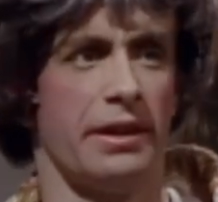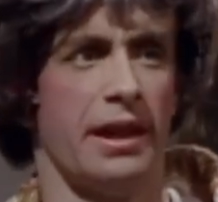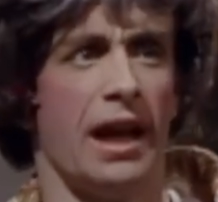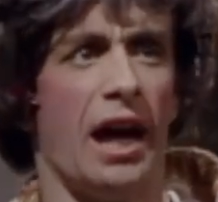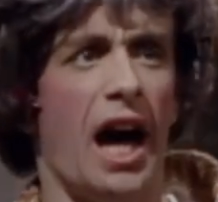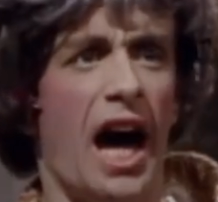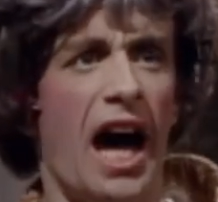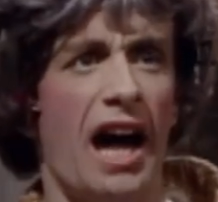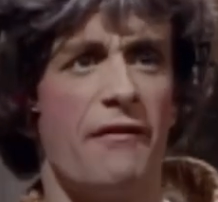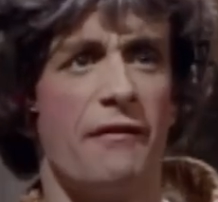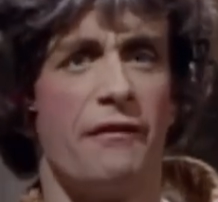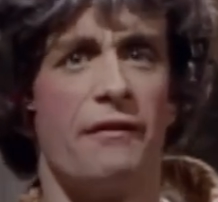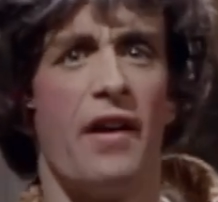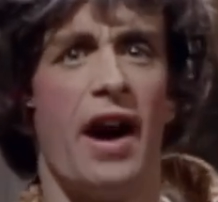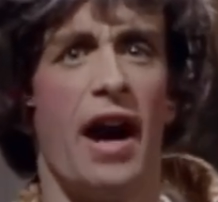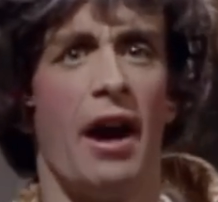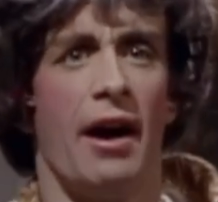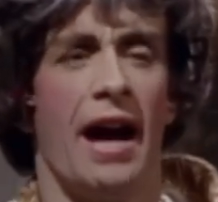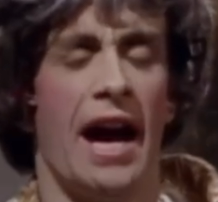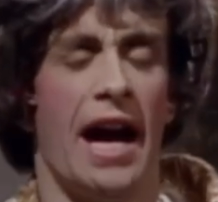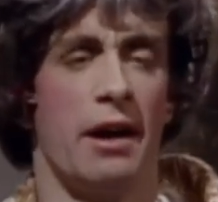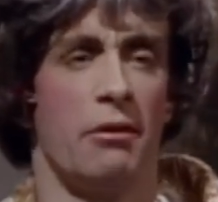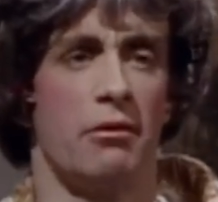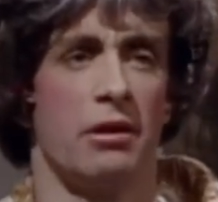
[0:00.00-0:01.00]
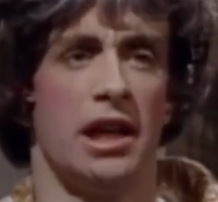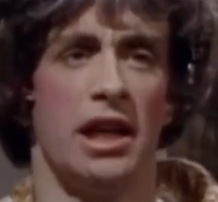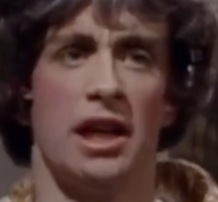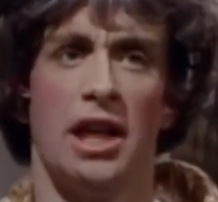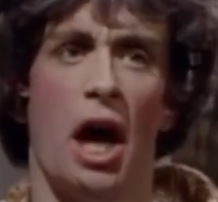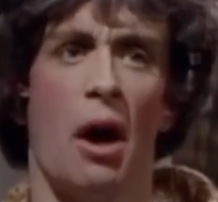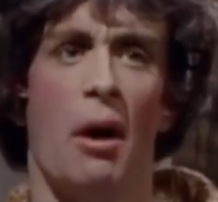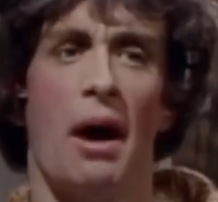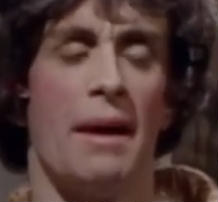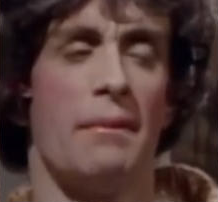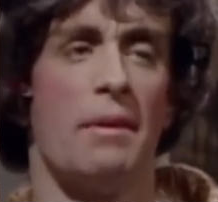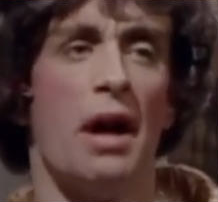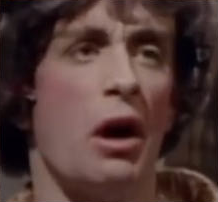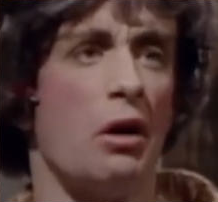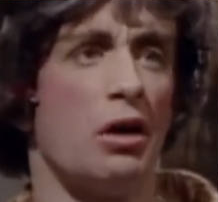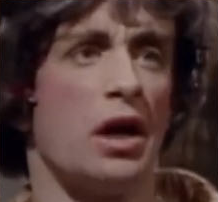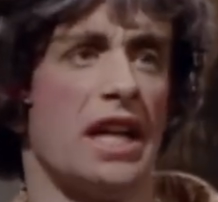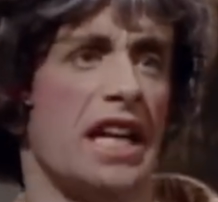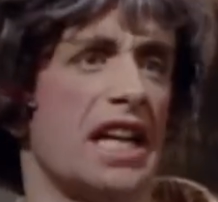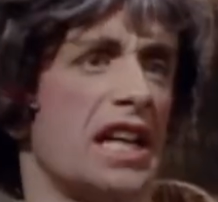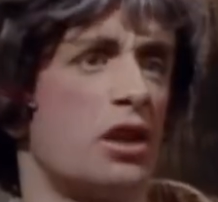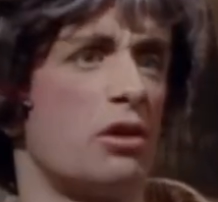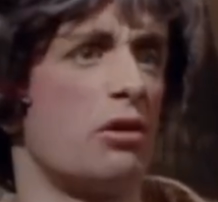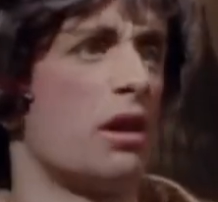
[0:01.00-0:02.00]
Unfair, Henry. You know I
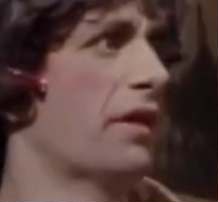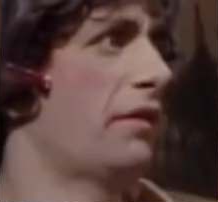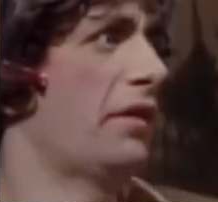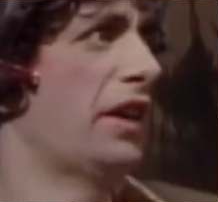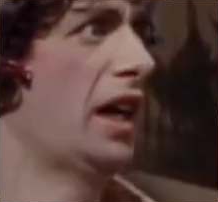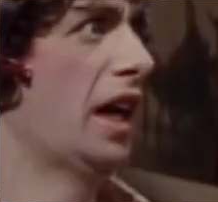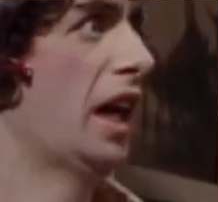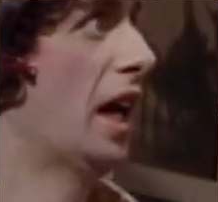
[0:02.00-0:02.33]
trivia.